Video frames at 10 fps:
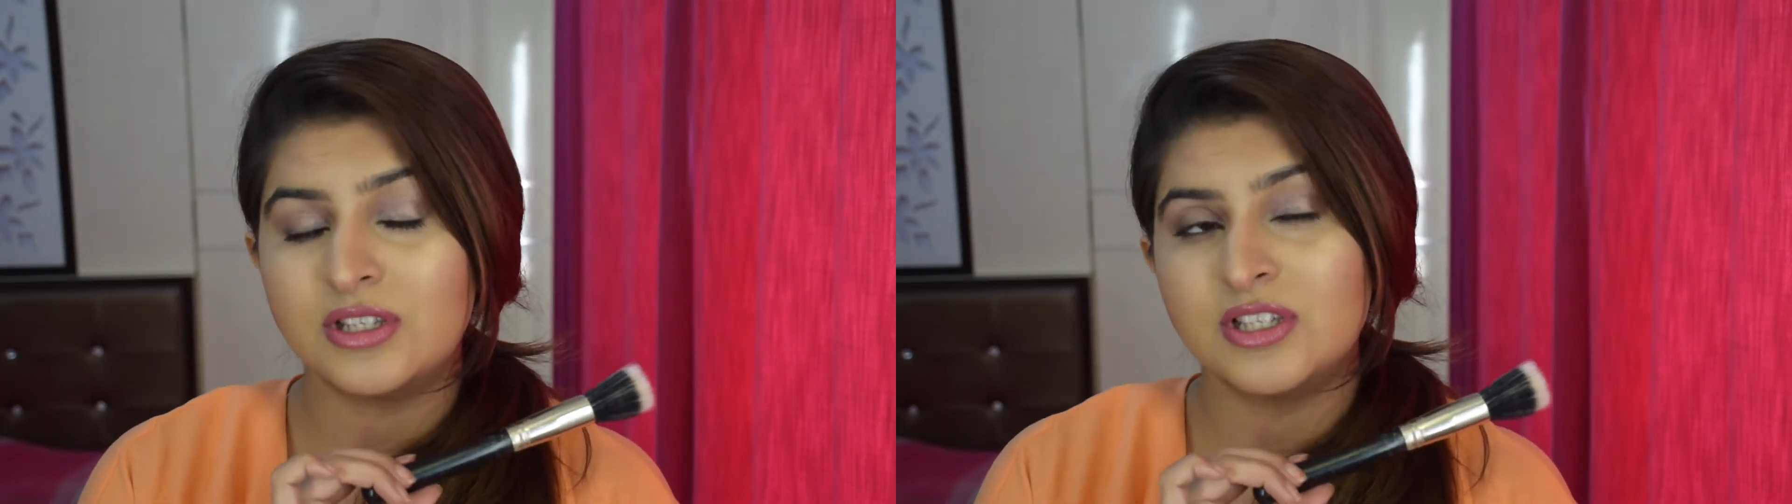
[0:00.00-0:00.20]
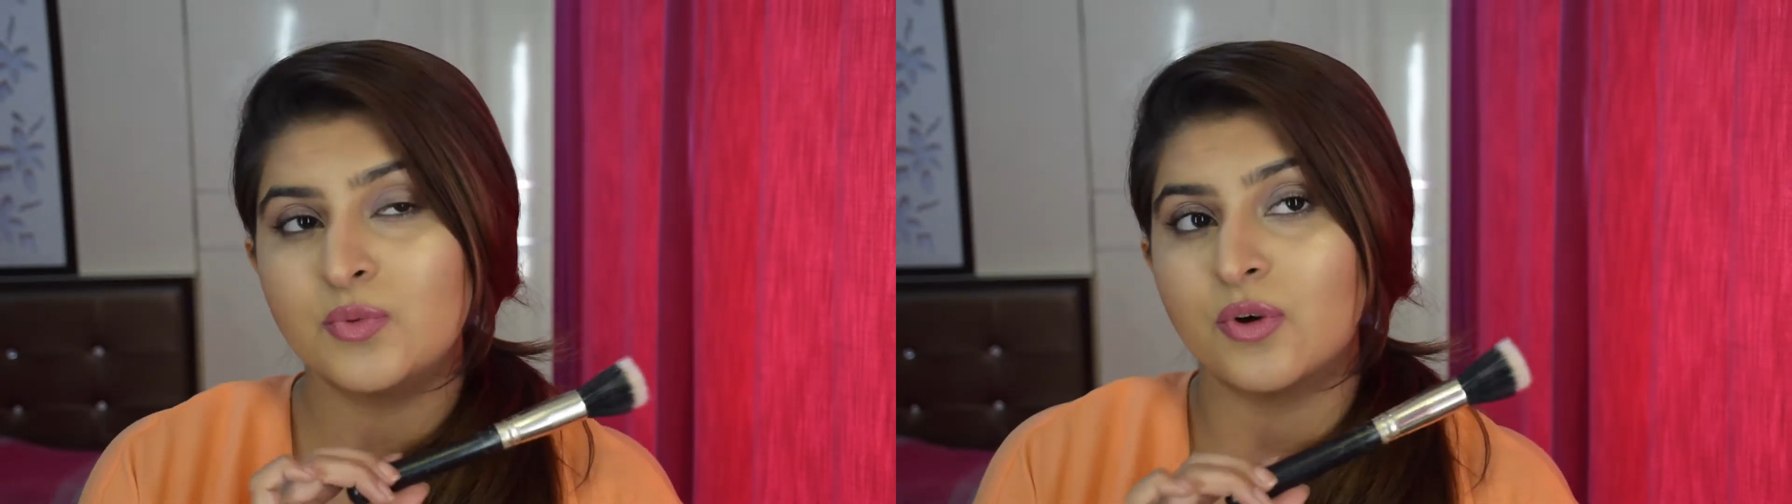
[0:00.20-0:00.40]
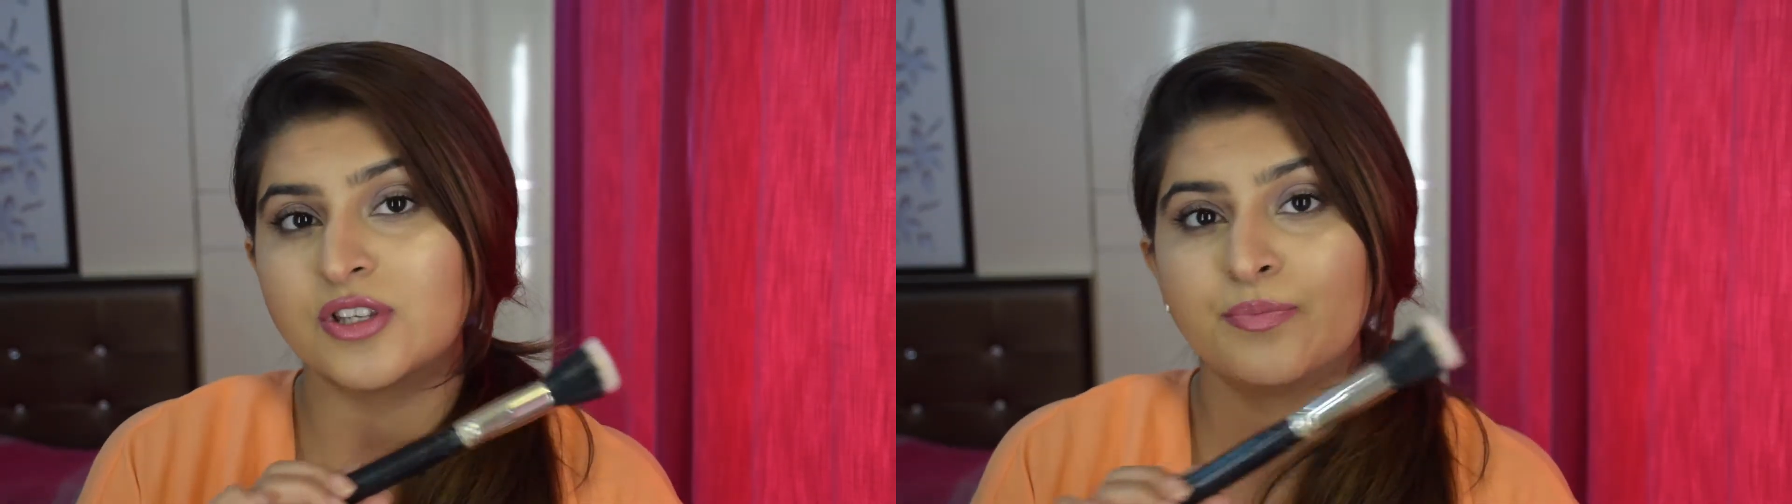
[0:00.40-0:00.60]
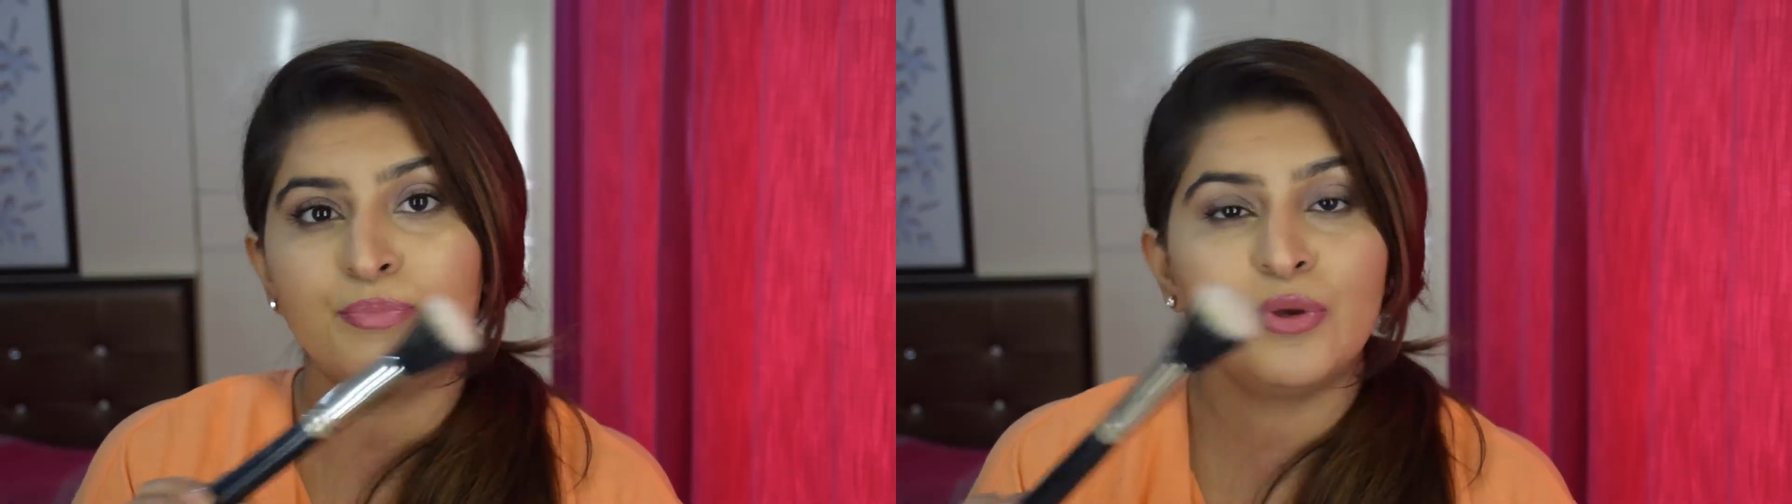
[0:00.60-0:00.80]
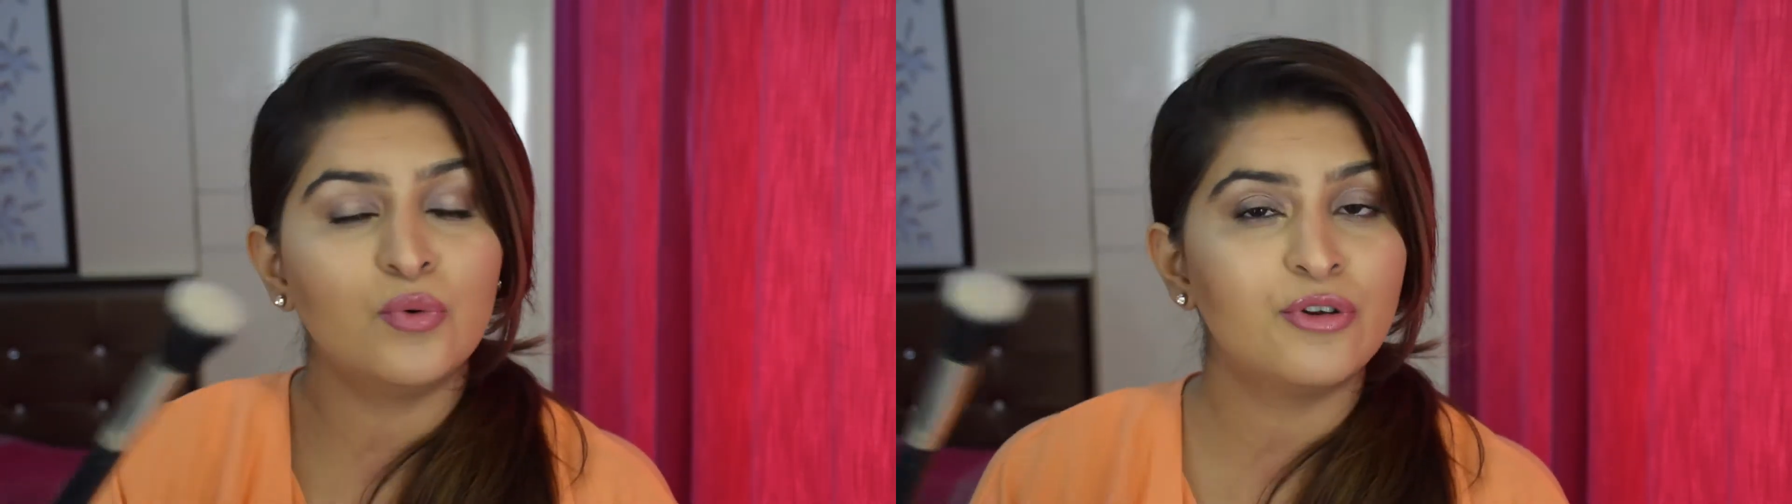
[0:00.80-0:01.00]
just works
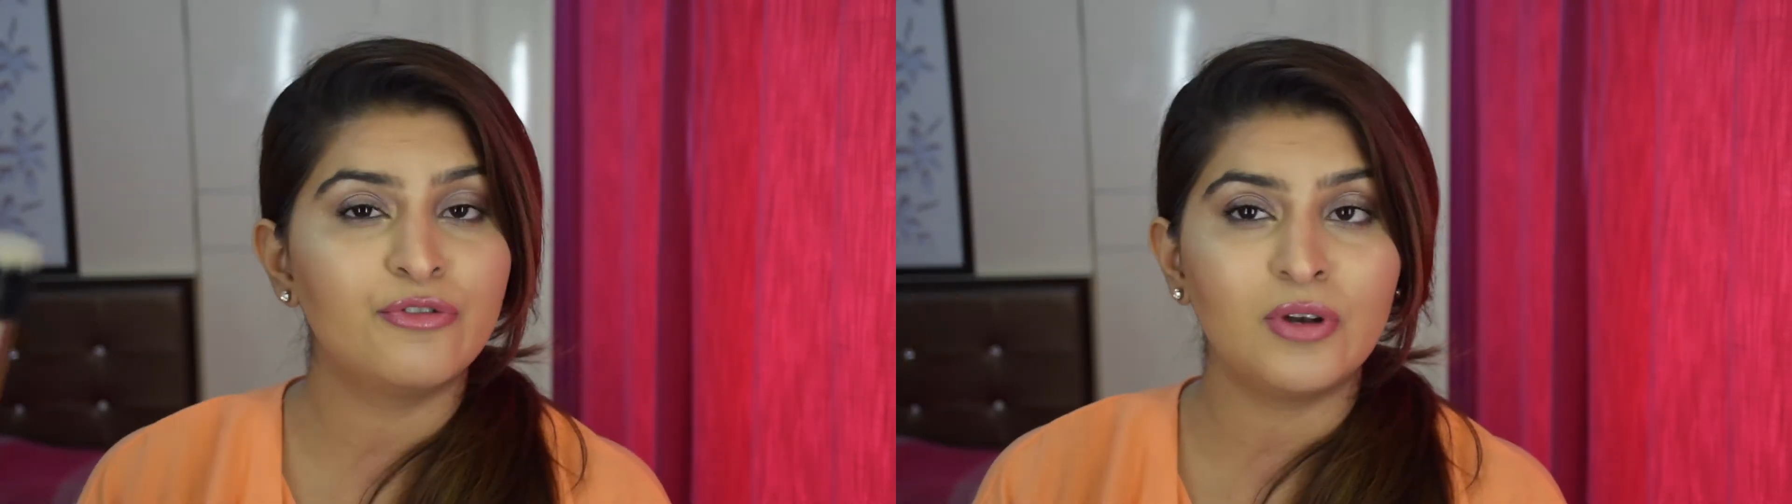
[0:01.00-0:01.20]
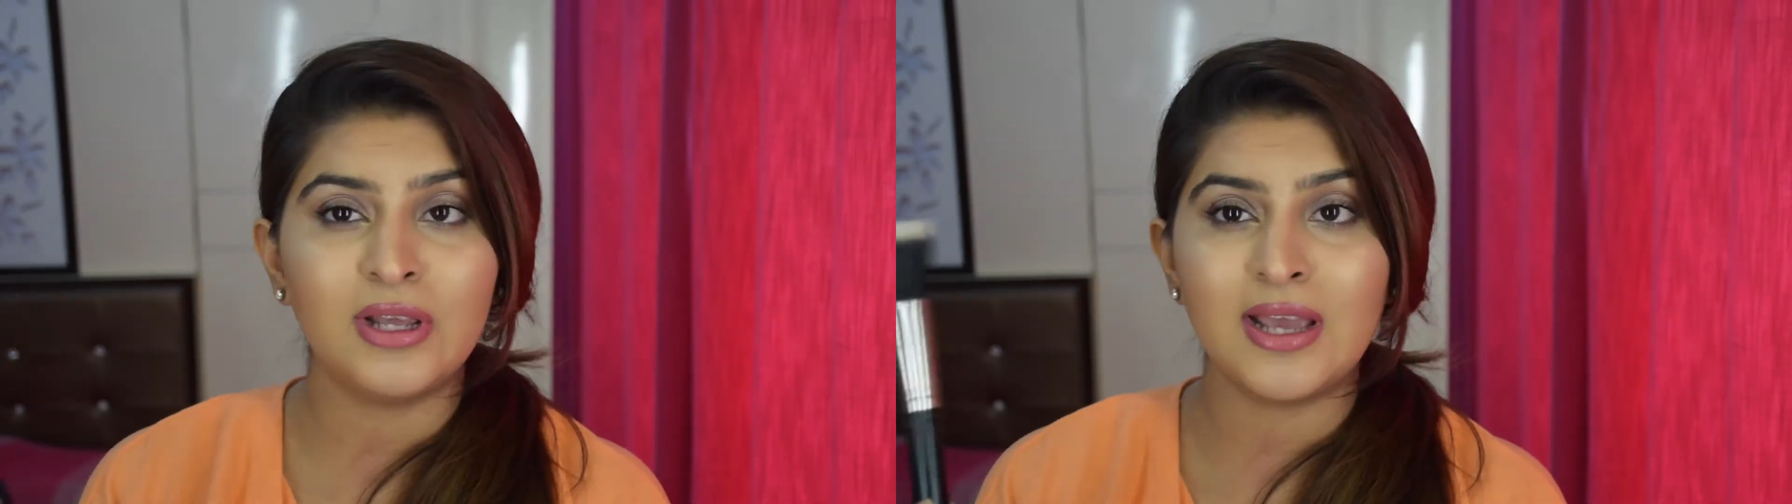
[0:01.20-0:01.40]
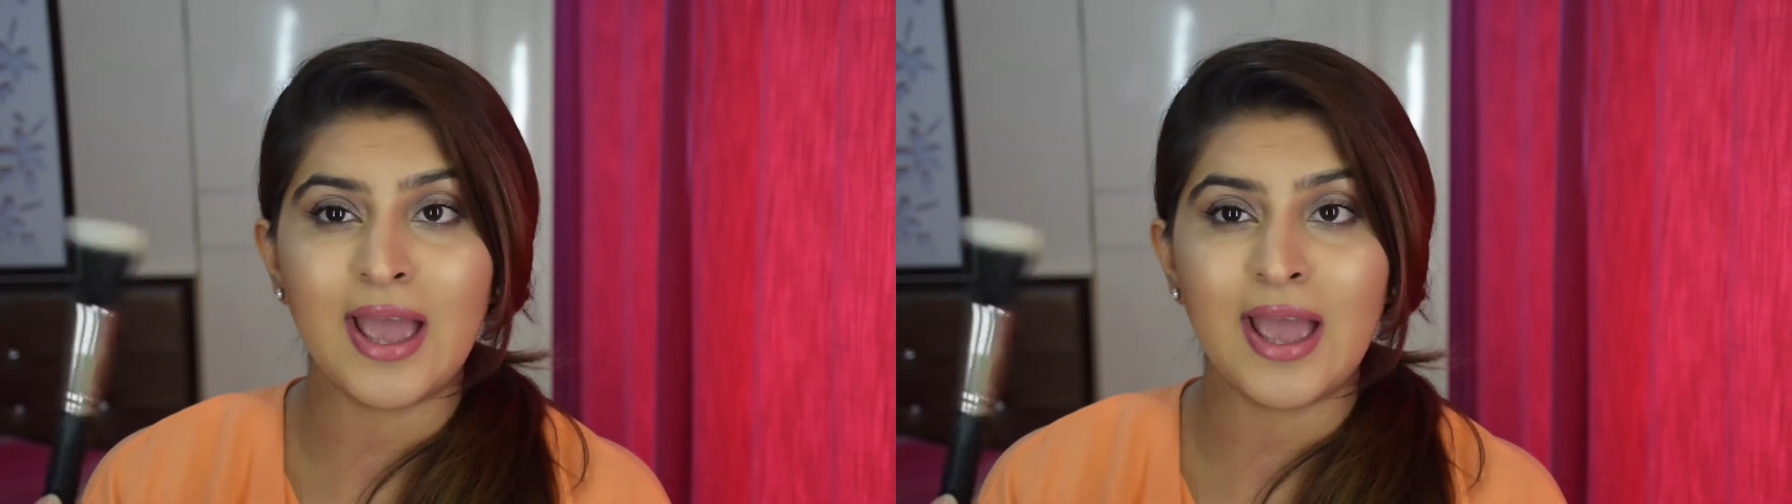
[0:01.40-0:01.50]
beautifully,